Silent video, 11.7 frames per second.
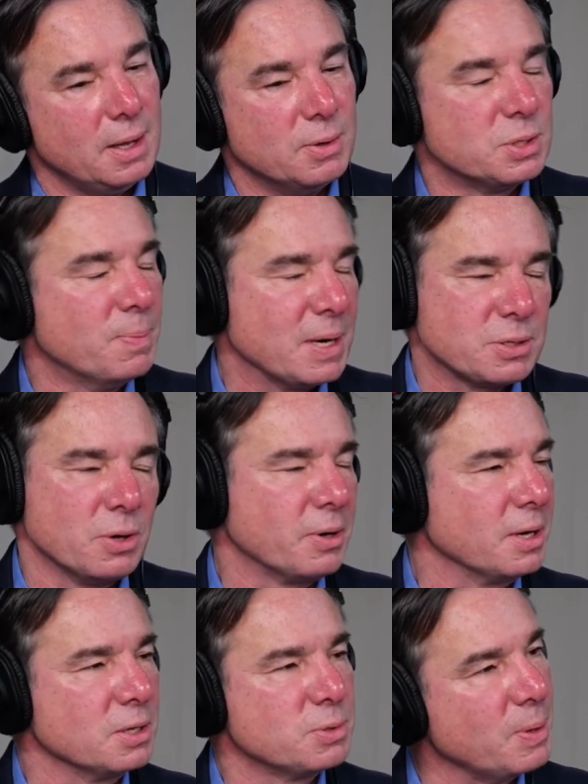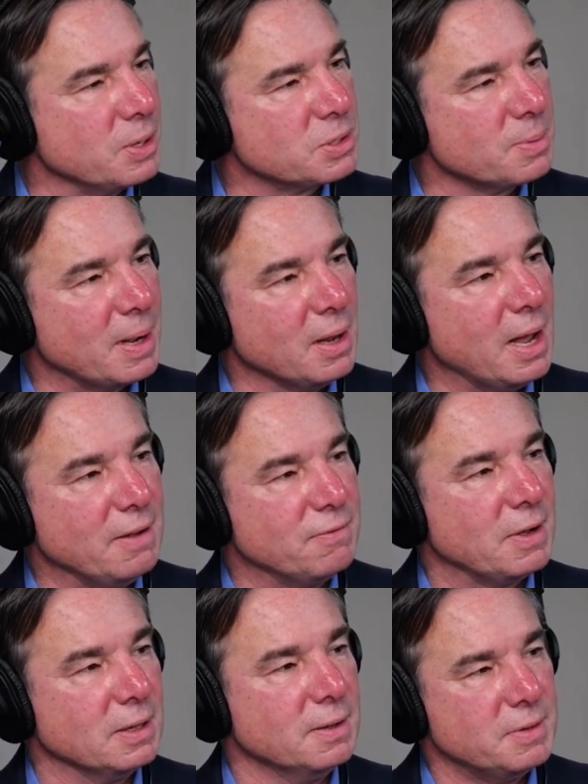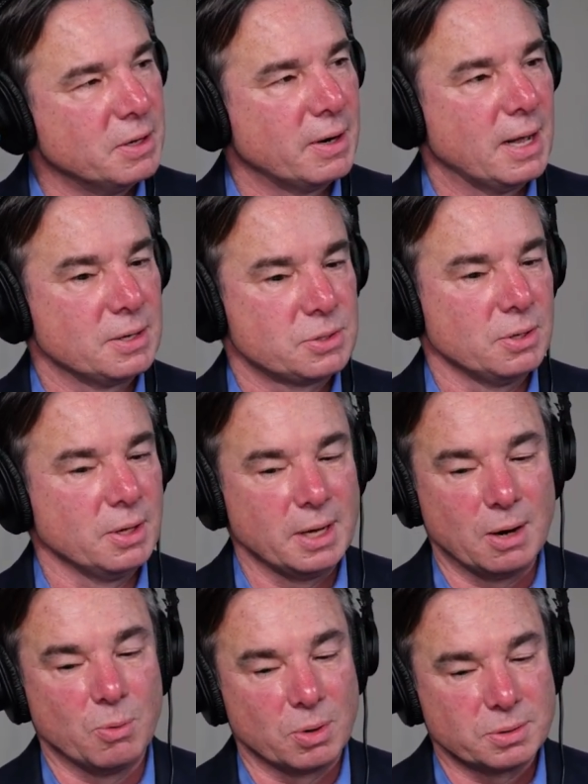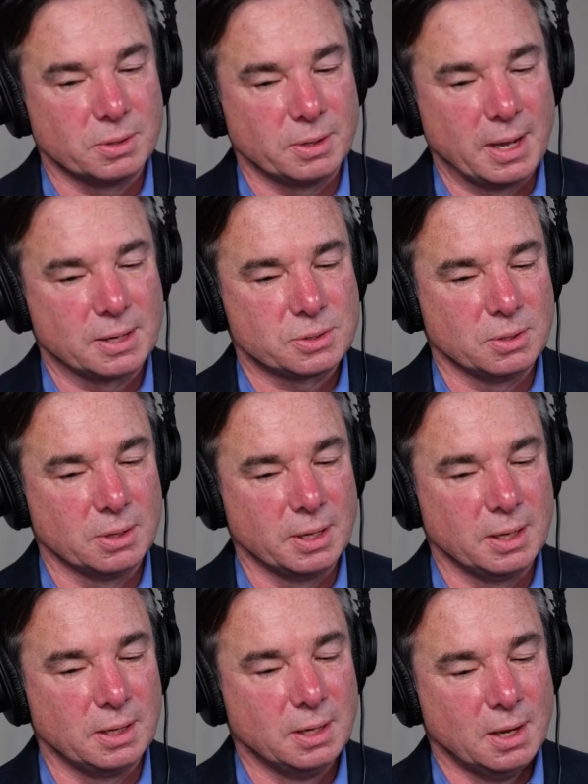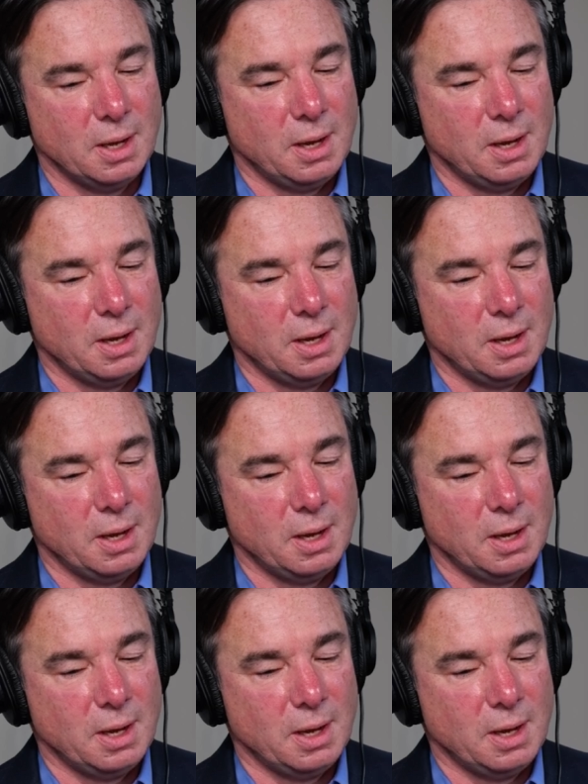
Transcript: It was the best learning experience of my life. I lived internationally, I worked internationally.